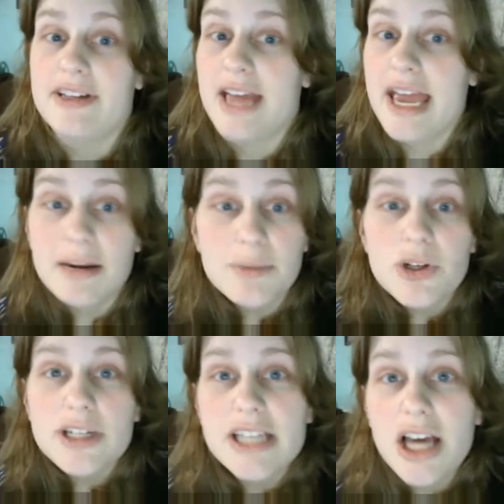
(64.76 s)
animal
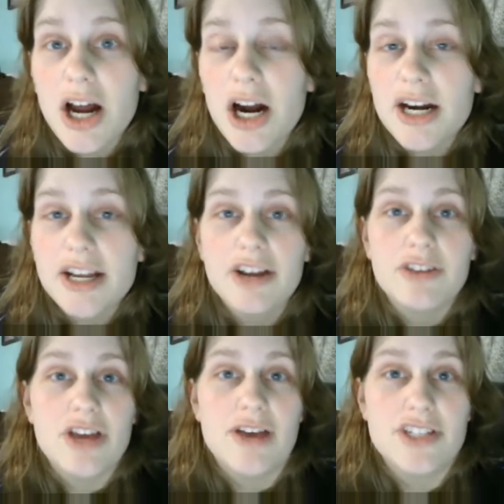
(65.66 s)
in the car, you know, if
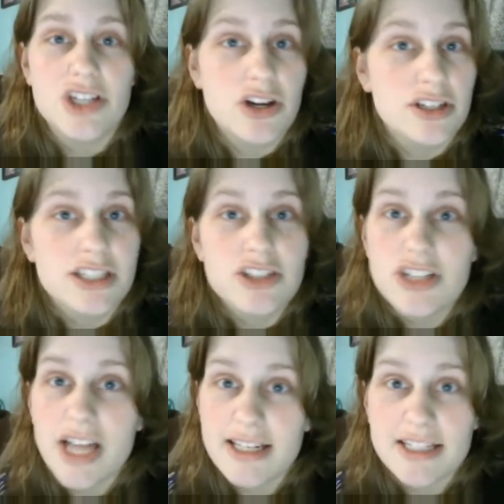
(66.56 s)
you have a dog that you'd
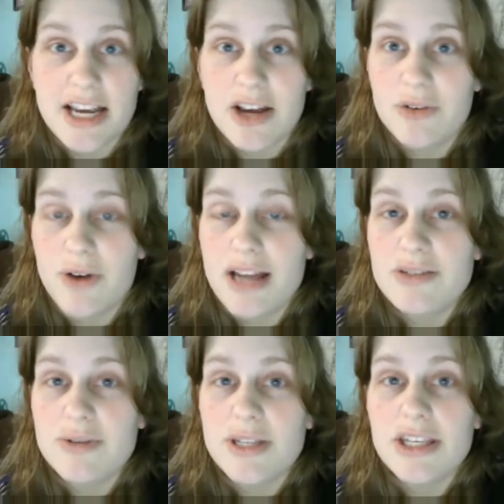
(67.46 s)
like to take on rides
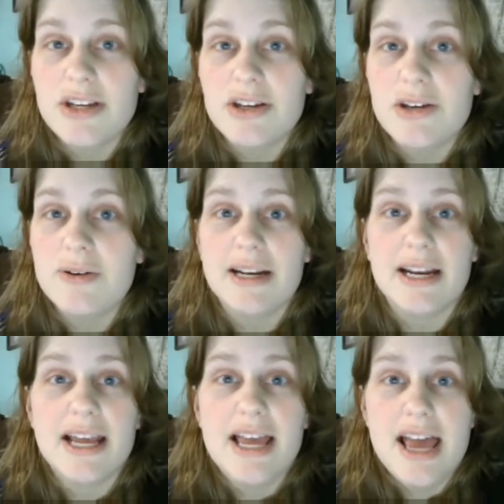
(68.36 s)
with you, and
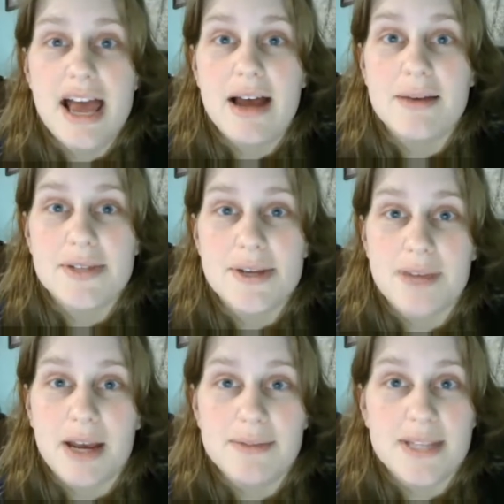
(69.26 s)

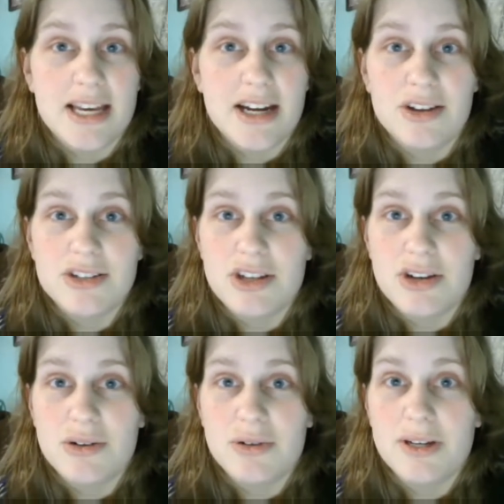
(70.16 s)
sometimes they can
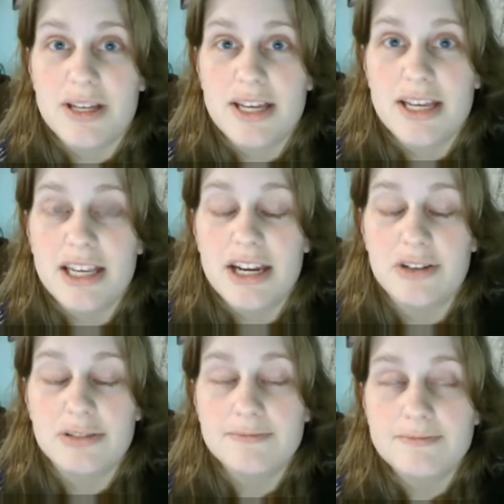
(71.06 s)
also, you
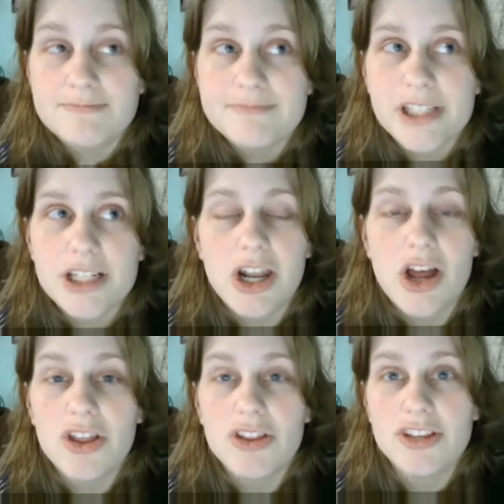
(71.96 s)
know,
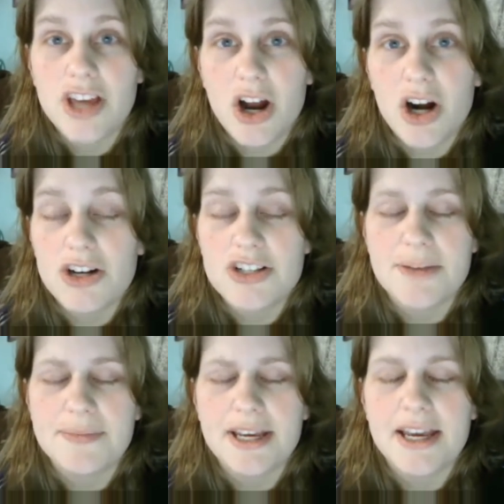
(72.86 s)
claw the car or
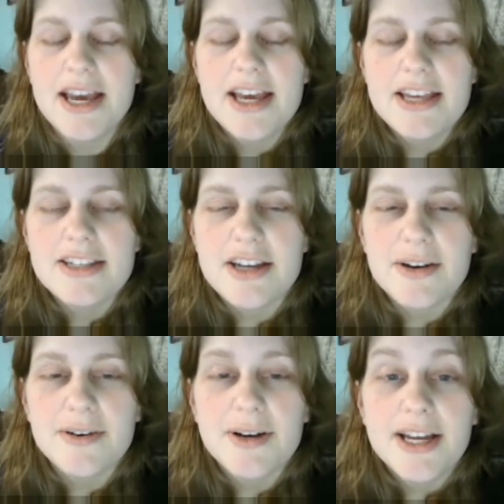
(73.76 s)
something. So